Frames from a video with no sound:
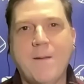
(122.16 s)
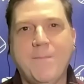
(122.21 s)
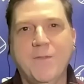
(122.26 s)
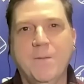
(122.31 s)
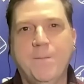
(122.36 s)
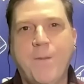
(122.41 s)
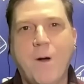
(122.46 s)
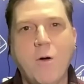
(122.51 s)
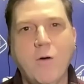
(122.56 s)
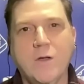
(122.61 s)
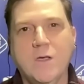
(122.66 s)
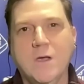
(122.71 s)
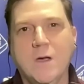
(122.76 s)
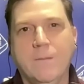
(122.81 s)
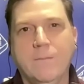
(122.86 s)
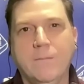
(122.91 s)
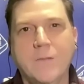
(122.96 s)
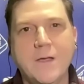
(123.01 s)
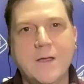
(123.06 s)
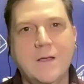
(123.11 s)
top of the
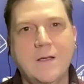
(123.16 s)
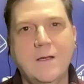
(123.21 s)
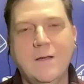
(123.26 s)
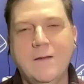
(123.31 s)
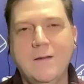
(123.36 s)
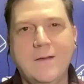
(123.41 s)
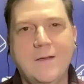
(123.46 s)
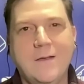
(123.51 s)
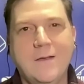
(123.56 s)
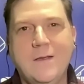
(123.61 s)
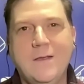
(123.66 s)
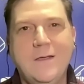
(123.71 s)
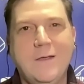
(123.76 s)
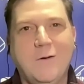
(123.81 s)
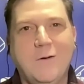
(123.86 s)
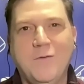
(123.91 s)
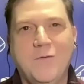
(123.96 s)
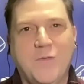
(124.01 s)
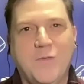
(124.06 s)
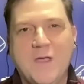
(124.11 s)
podium, like,
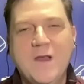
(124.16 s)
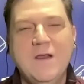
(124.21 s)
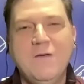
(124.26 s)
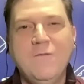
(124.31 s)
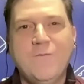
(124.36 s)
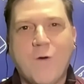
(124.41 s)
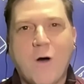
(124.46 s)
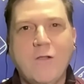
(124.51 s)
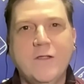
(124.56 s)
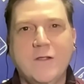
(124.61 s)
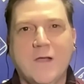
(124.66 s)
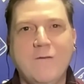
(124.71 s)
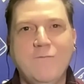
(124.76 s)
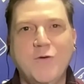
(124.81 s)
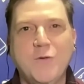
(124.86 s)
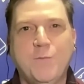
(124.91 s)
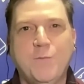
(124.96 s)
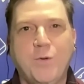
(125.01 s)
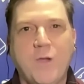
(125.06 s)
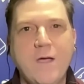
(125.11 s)
you know, they didn't fall in
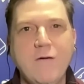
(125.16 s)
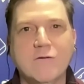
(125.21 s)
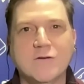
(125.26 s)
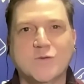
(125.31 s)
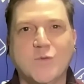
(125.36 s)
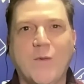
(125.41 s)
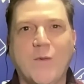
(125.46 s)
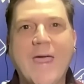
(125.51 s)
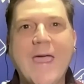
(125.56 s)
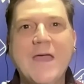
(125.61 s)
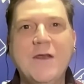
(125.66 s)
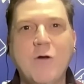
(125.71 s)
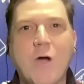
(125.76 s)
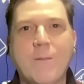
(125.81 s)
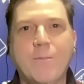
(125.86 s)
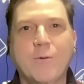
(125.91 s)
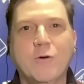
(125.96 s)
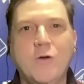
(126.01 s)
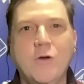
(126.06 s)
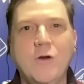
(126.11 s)
love with players when they had an
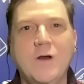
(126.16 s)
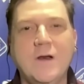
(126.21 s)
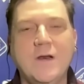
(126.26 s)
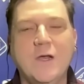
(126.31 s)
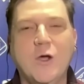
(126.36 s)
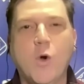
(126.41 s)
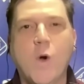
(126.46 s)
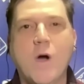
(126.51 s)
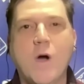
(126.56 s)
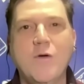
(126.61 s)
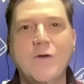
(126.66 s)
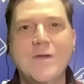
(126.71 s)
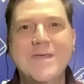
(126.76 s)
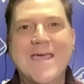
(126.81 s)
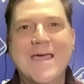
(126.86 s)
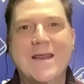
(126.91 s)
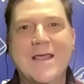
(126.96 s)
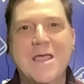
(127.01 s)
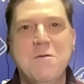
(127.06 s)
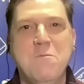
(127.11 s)
opportunity to go out and
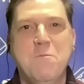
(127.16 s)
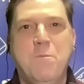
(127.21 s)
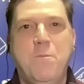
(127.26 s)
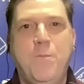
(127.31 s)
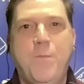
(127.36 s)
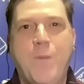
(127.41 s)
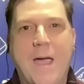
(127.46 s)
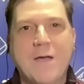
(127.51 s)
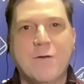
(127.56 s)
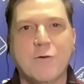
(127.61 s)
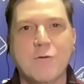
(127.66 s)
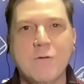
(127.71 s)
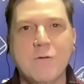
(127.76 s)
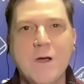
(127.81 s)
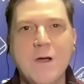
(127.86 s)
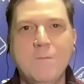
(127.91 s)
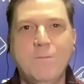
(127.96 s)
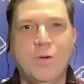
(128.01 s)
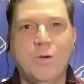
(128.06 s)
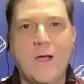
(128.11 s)
get a
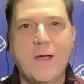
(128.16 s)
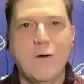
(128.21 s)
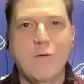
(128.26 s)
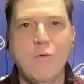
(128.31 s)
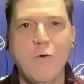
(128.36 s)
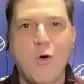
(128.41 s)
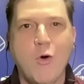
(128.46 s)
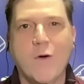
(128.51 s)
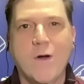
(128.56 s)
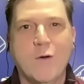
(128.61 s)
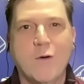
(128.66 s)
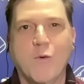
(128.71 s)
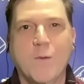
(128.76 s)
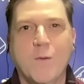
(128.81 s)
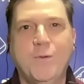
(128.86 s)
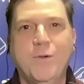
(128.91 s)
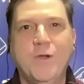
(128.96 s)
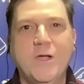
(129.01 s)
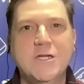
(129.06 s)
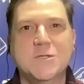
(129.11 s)
better player or a
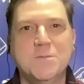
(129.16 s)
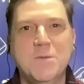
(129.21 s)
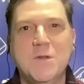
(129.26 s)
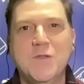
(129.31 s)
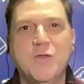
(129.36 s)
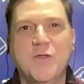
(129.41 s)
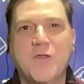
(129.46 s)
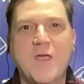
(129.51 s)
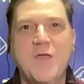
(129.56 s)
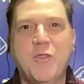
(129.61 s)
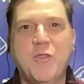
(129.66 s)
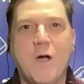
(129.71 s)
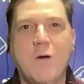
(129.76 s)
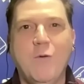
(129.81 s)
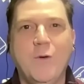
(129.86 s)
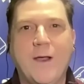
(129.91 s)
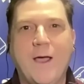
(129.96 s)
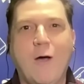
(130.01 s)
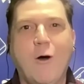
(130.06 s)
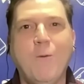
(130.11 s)
replacement that they
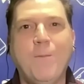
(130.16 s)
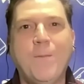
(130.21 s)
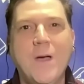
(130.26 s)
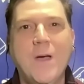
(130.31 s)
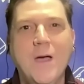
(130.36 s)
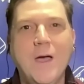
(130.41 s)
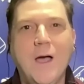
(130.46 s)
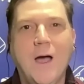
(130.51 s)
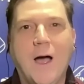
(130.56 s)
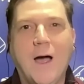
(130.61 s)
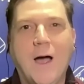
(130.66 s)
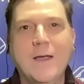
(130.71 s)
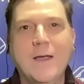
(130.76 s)
thought would help